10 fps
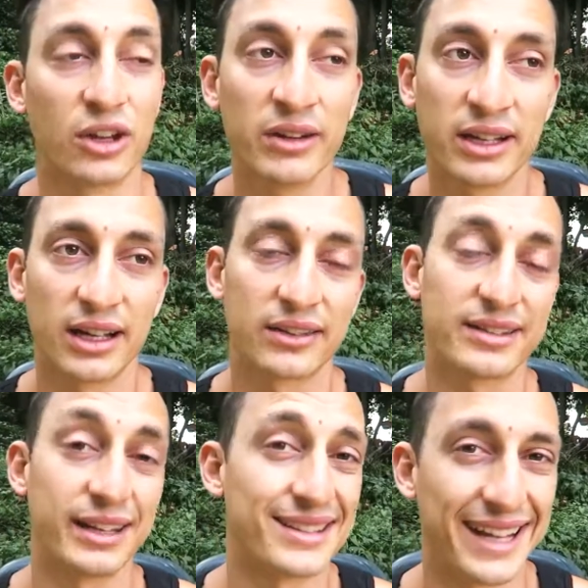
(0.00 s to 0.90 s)
So really, as I
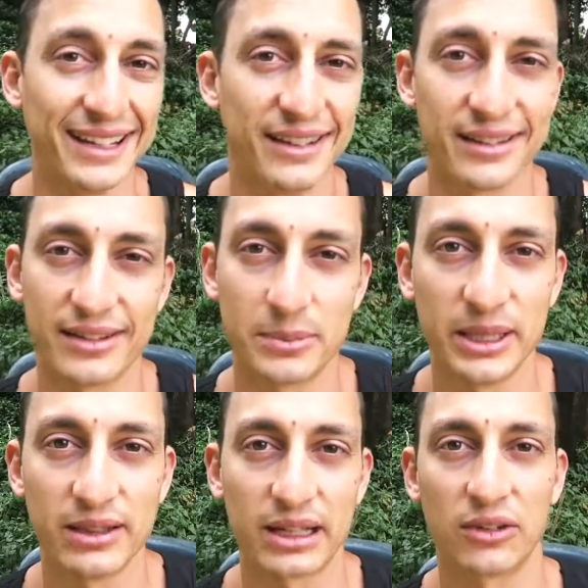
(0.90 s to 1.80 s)
said, it's 10 years. It's
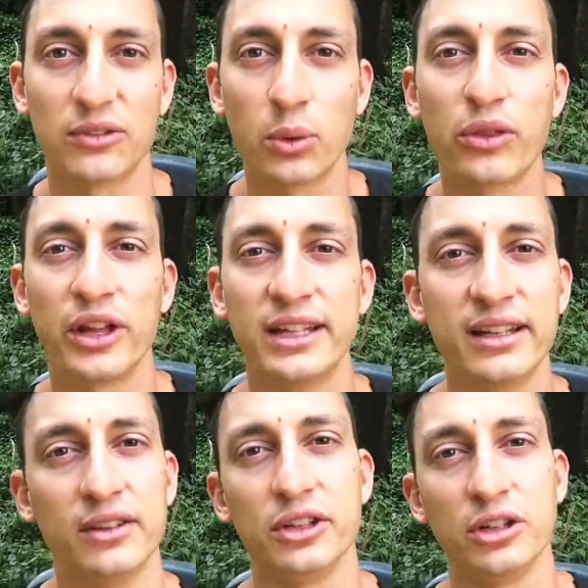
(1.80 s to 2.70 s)
been like a full 30 years.